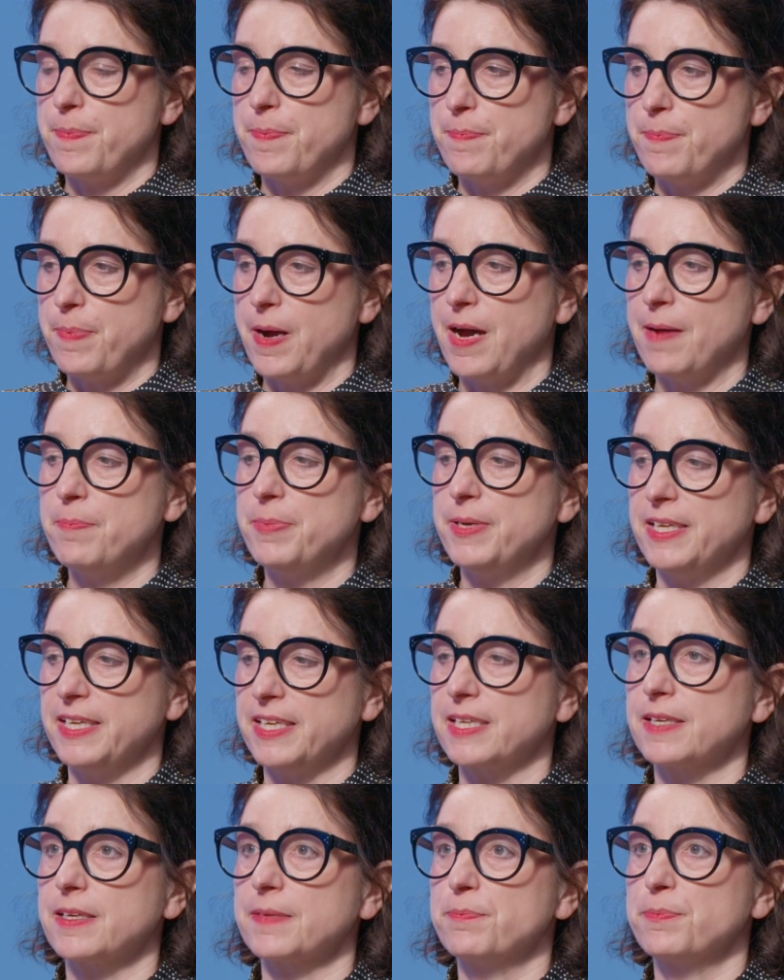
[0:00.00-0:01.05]

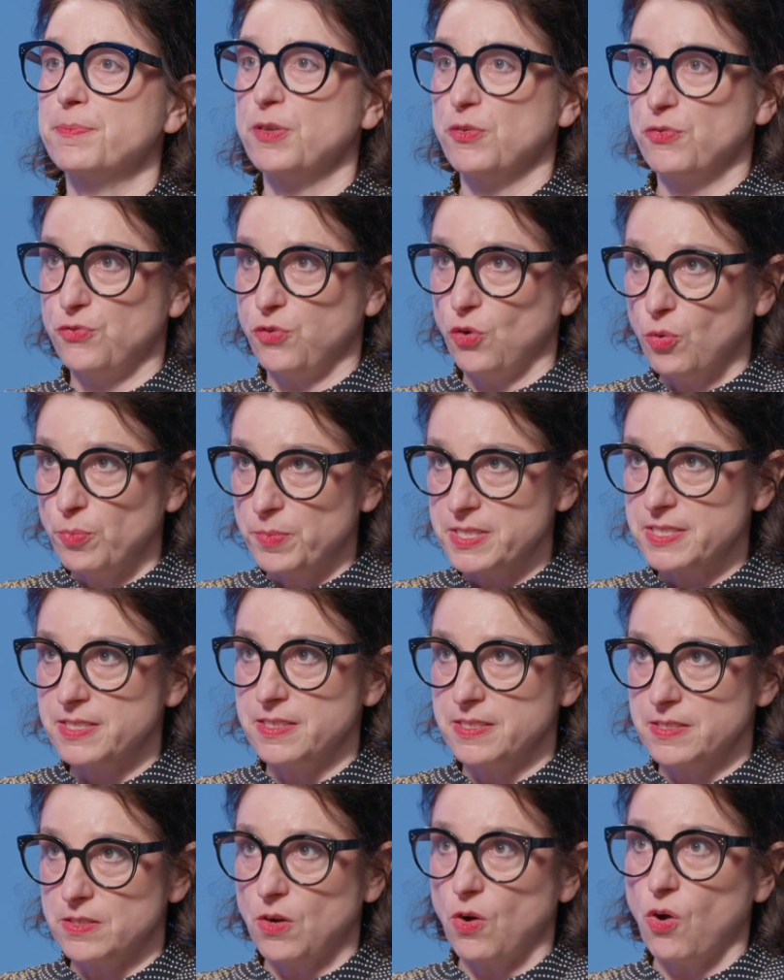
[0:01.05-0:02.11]
public
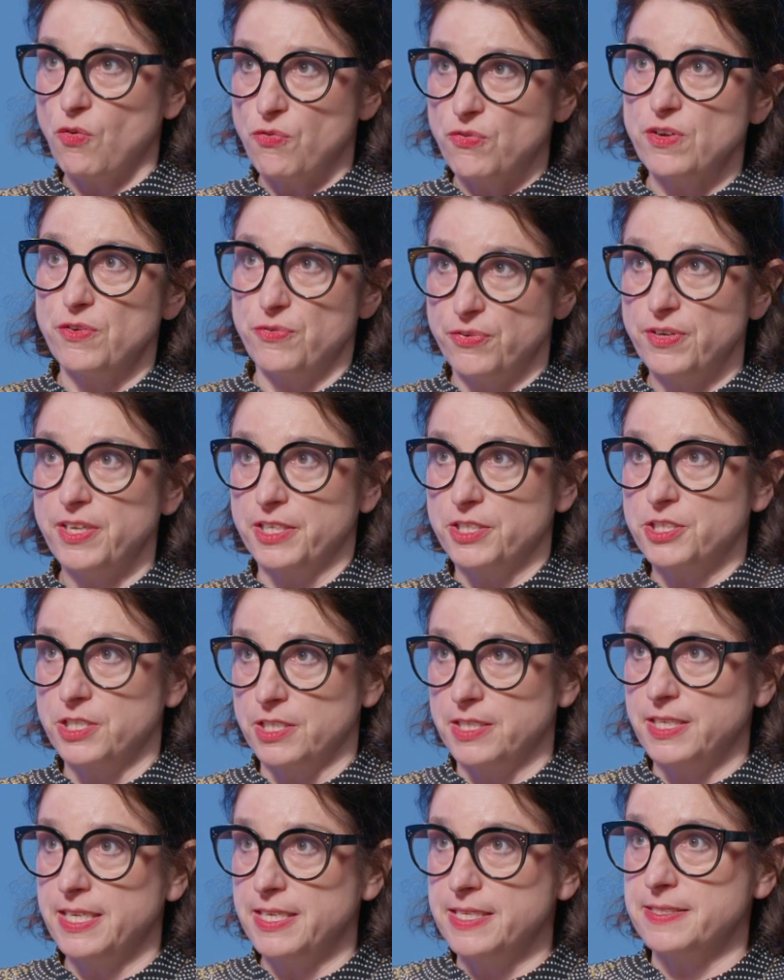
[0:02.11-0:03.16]
performances of
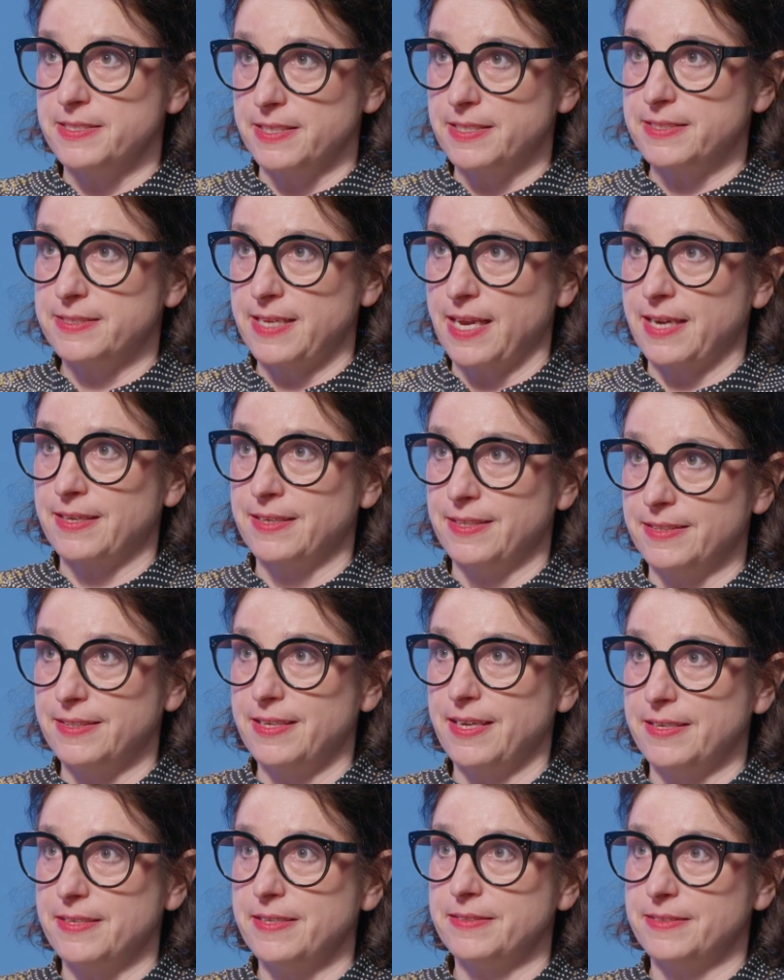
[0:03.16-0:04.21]
Affliction is exactly
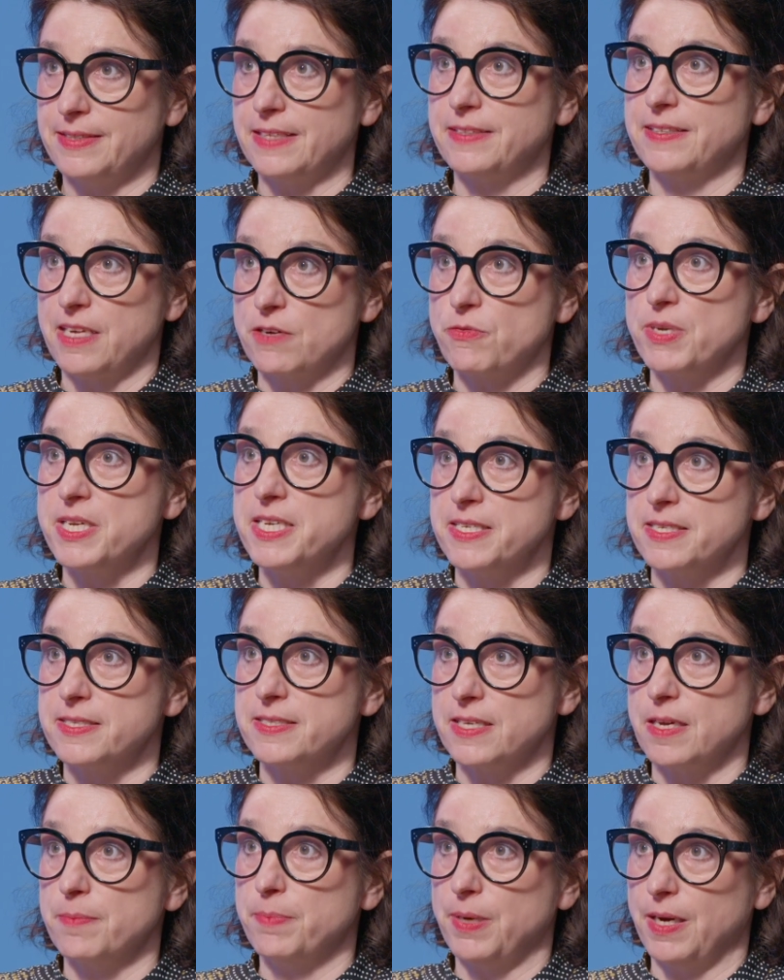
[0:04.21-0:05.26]
that there
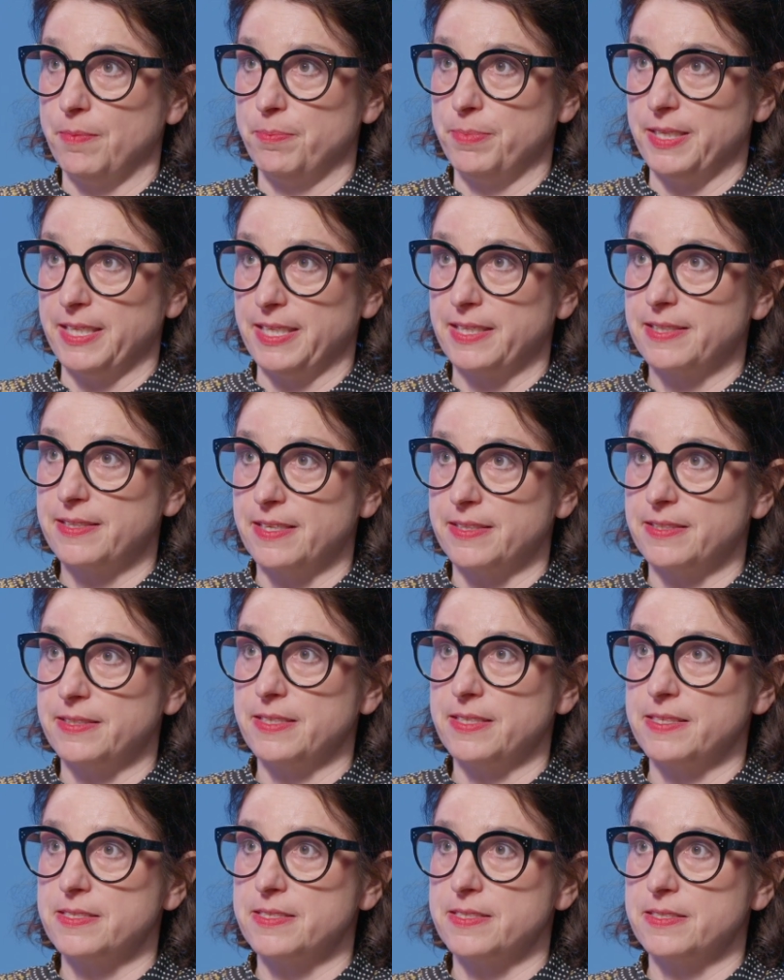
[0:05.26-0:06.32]
is a public, that
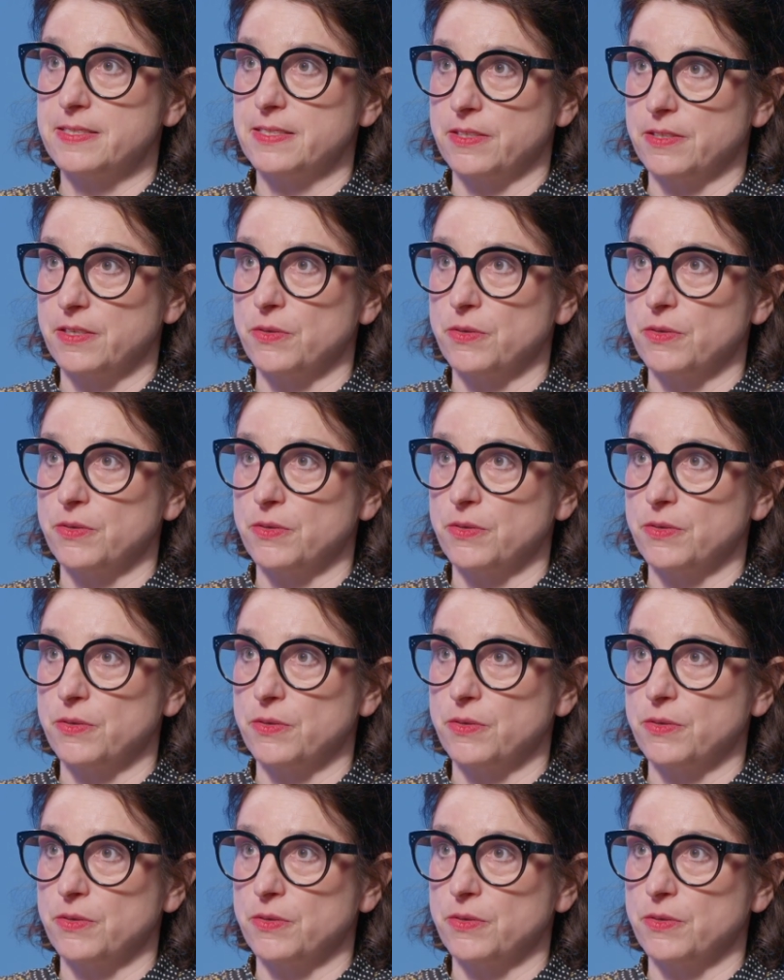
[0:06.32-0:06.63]
this,